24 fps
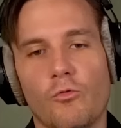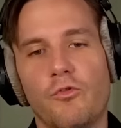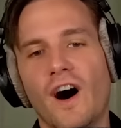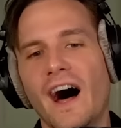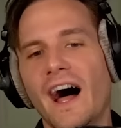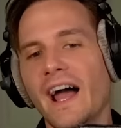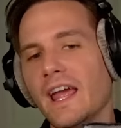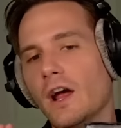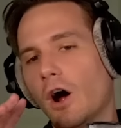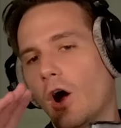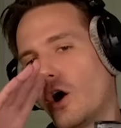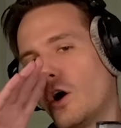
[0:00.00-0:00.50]

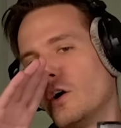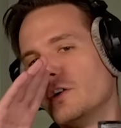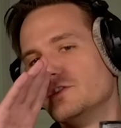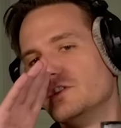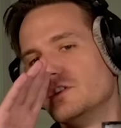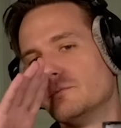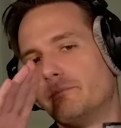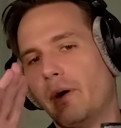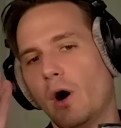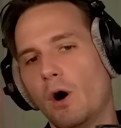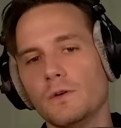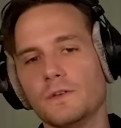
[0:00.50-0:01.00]
Why are
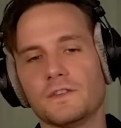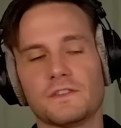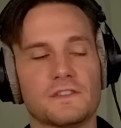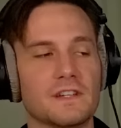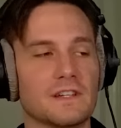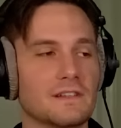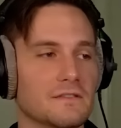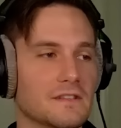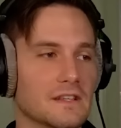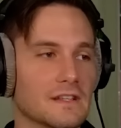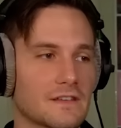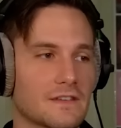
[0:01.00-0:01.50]
you
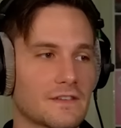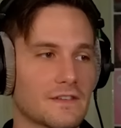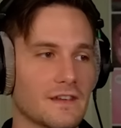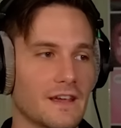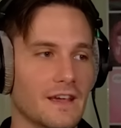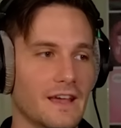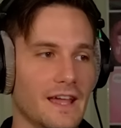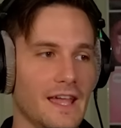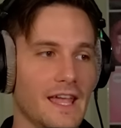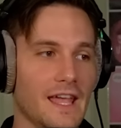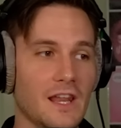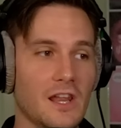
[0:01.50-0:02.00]
posting this
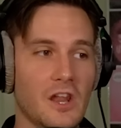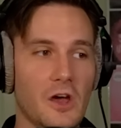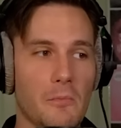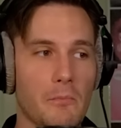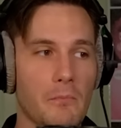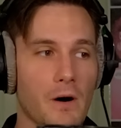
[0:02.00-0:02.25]
in a